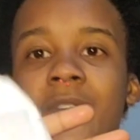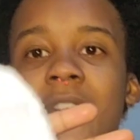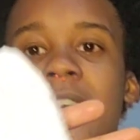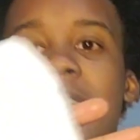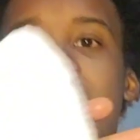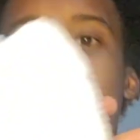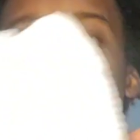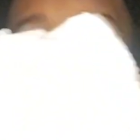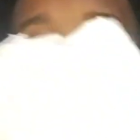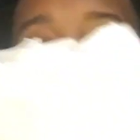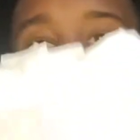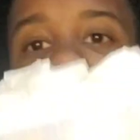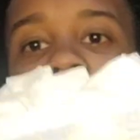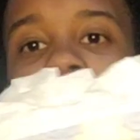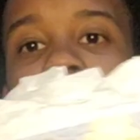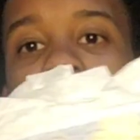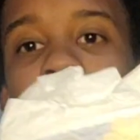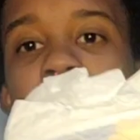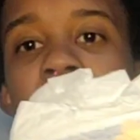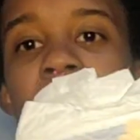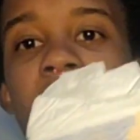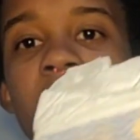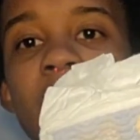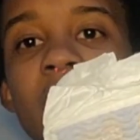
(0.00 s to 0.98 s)

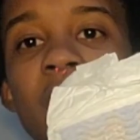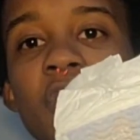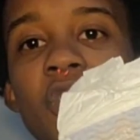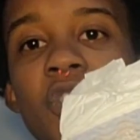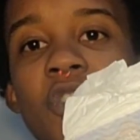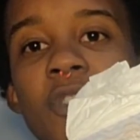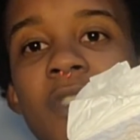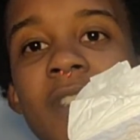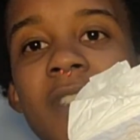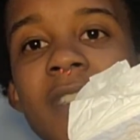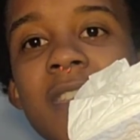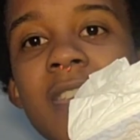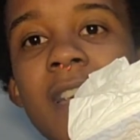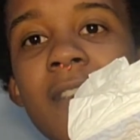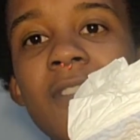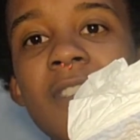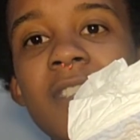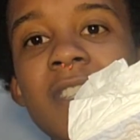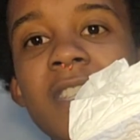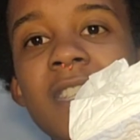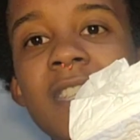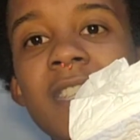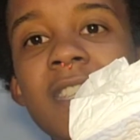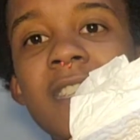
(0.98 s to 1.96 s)
Parent's Choice
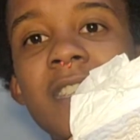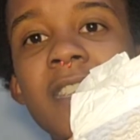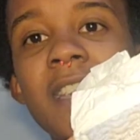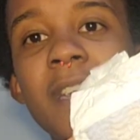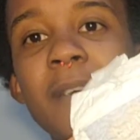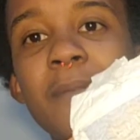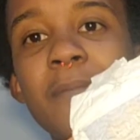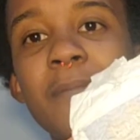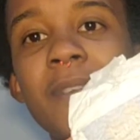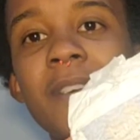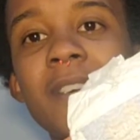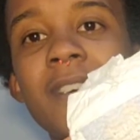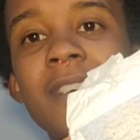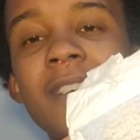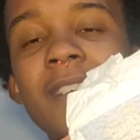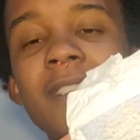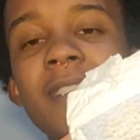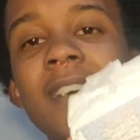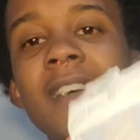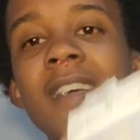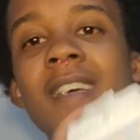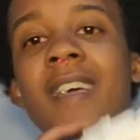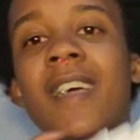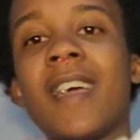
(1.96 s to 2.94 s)
7T diaper,
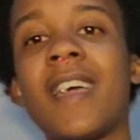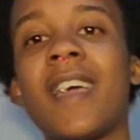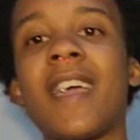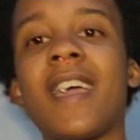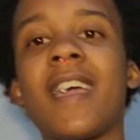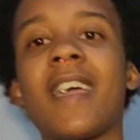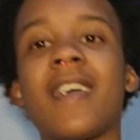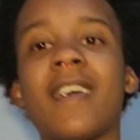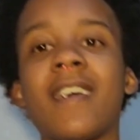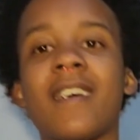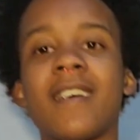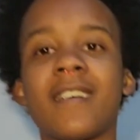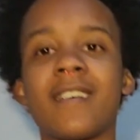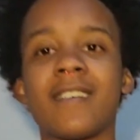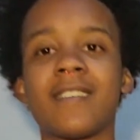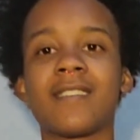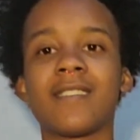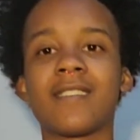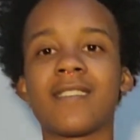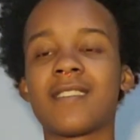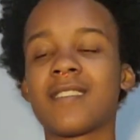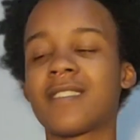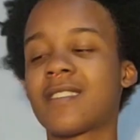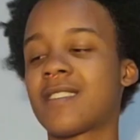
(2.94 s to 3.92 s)

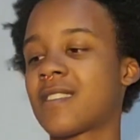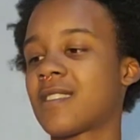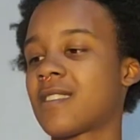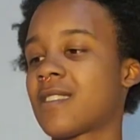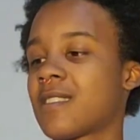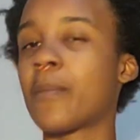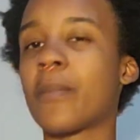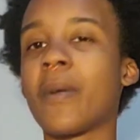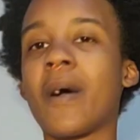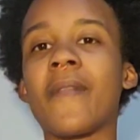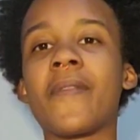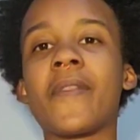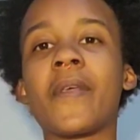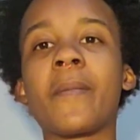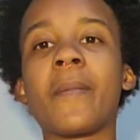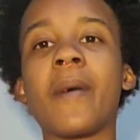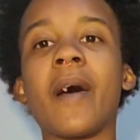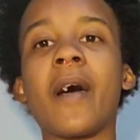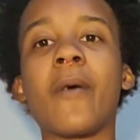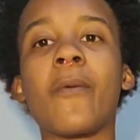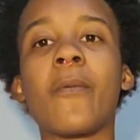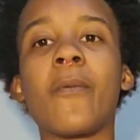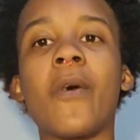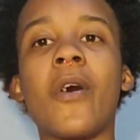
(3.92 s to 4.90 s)
and bought them
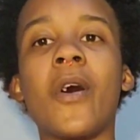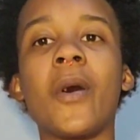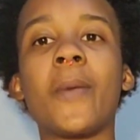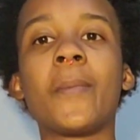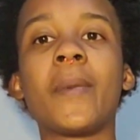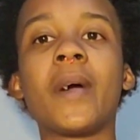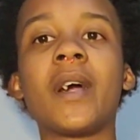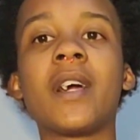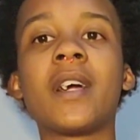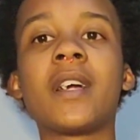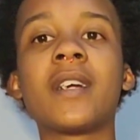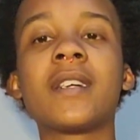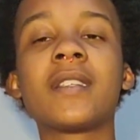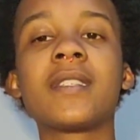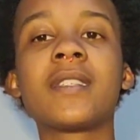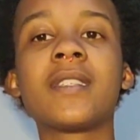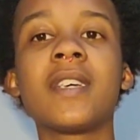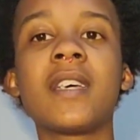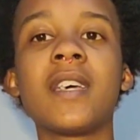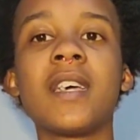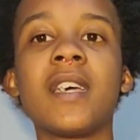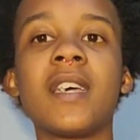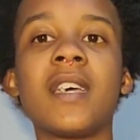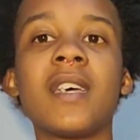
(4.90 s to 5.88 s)
at Walmart.
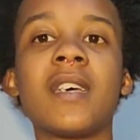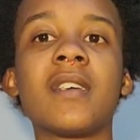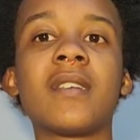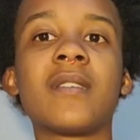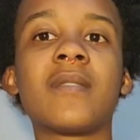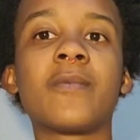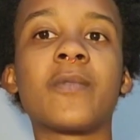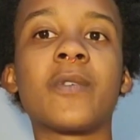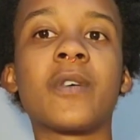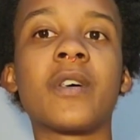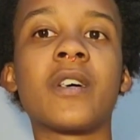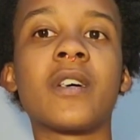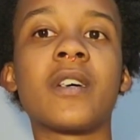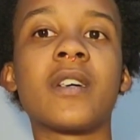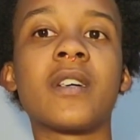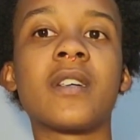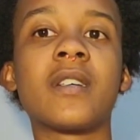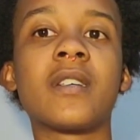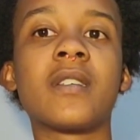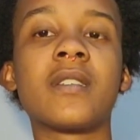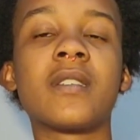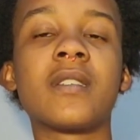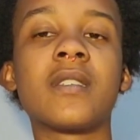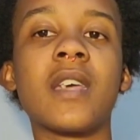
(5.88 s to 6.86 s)
It
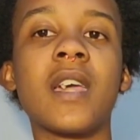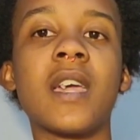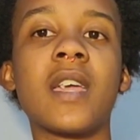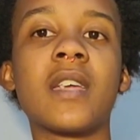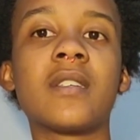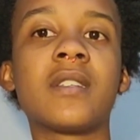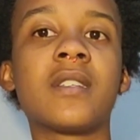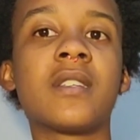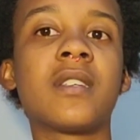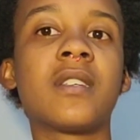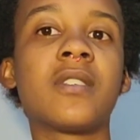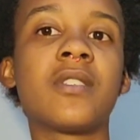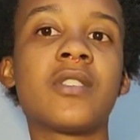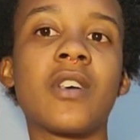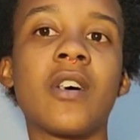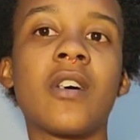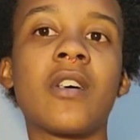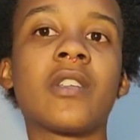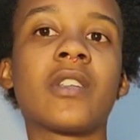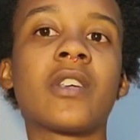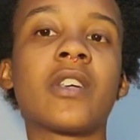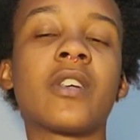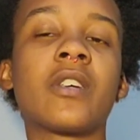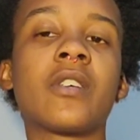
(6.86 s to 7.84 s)
was
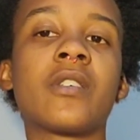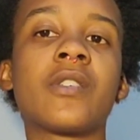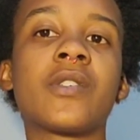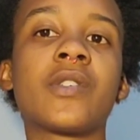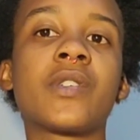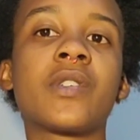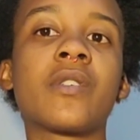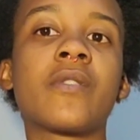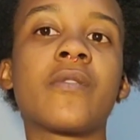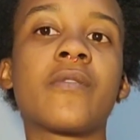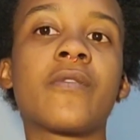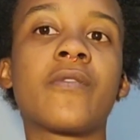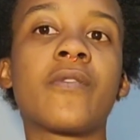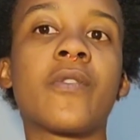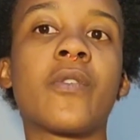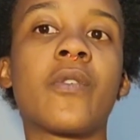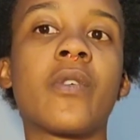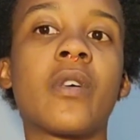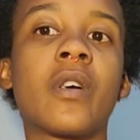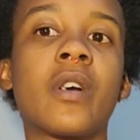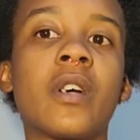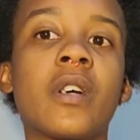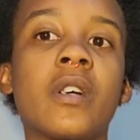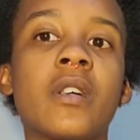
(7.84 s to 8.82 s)
$18
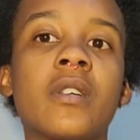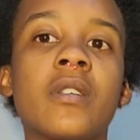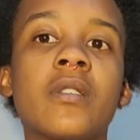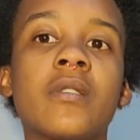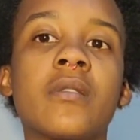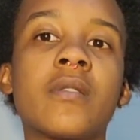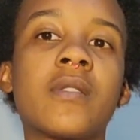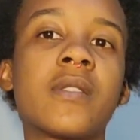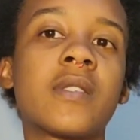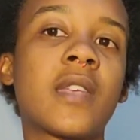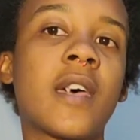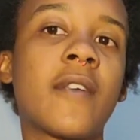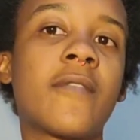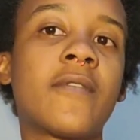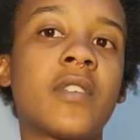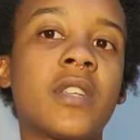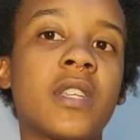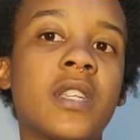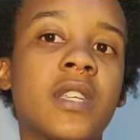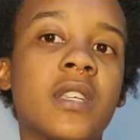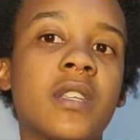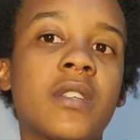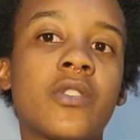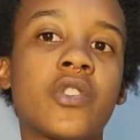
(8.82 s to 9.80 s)
for
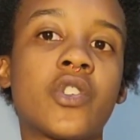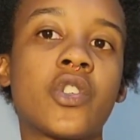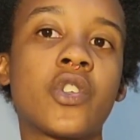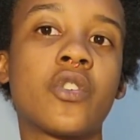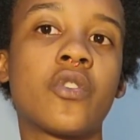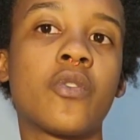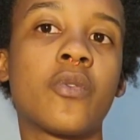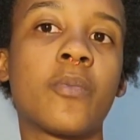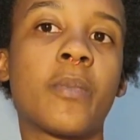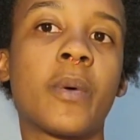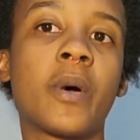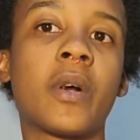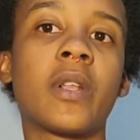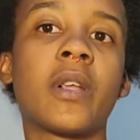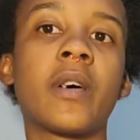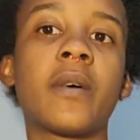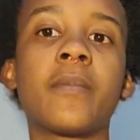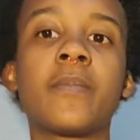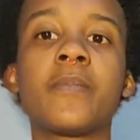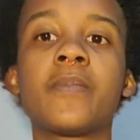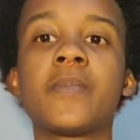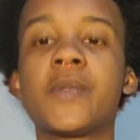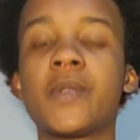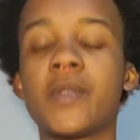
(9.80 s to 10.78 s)
72
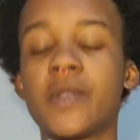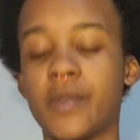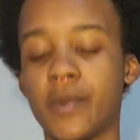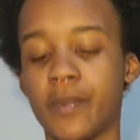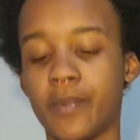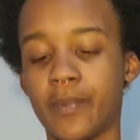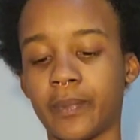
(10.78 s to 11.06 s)
pull-ups.